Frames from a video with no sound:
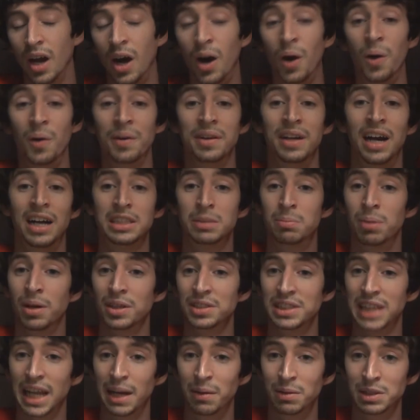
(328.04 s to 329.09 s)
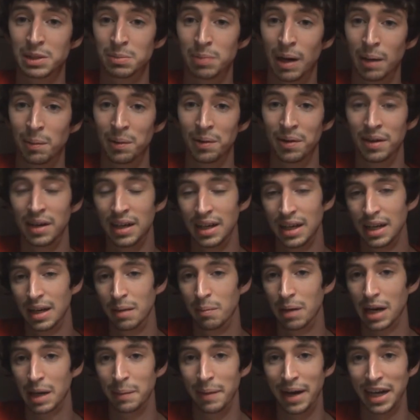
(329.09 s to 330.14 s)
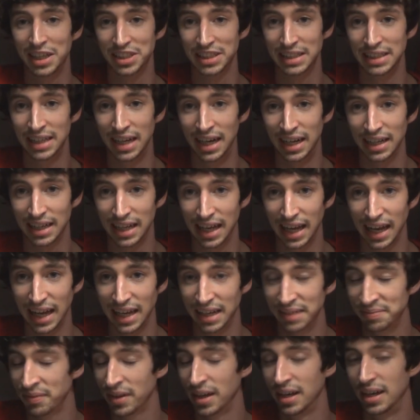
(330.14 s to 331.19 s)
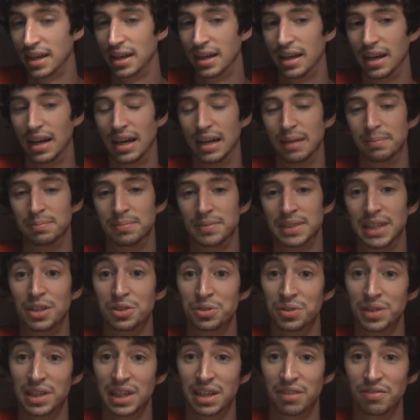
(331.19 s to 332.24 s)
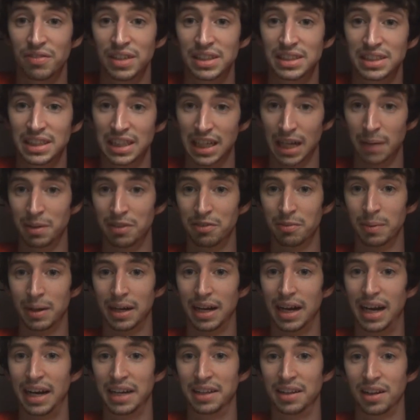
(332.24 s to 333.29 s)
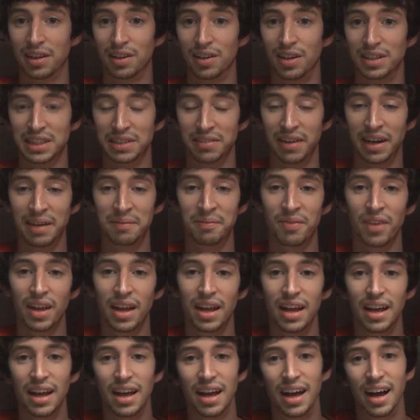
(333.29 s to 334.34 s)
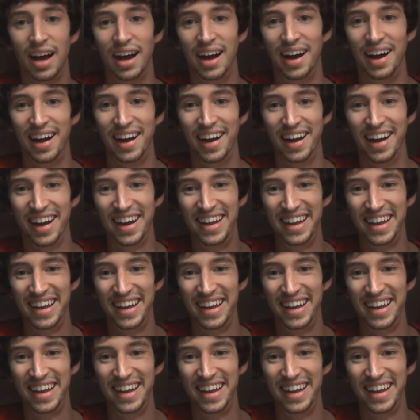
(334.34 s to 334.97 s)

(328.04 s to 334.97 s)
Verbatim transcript: Oh, and not to burst anyone's bubble, but I'm actually not gay. Um, sounds really convincing coming from a guy in the closet, right? Uh,